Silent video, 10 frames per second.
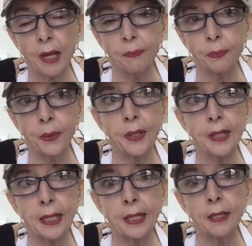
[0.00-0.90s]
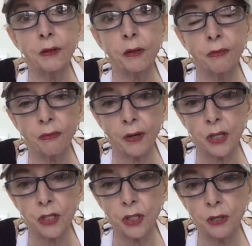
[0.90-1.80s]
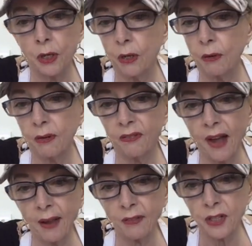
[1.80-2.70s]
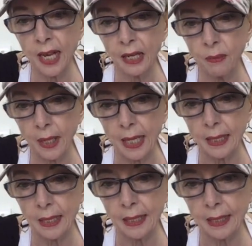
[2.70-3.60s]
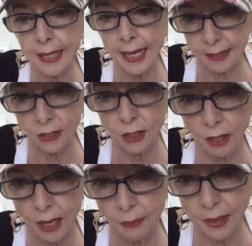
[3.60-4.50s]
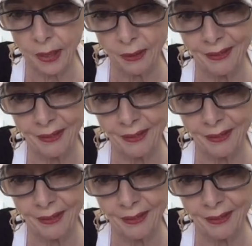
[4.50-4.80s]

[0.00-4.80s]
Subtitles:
and put it in the fridge for 5 or 10 minutes. Yes, it's a lot of butter.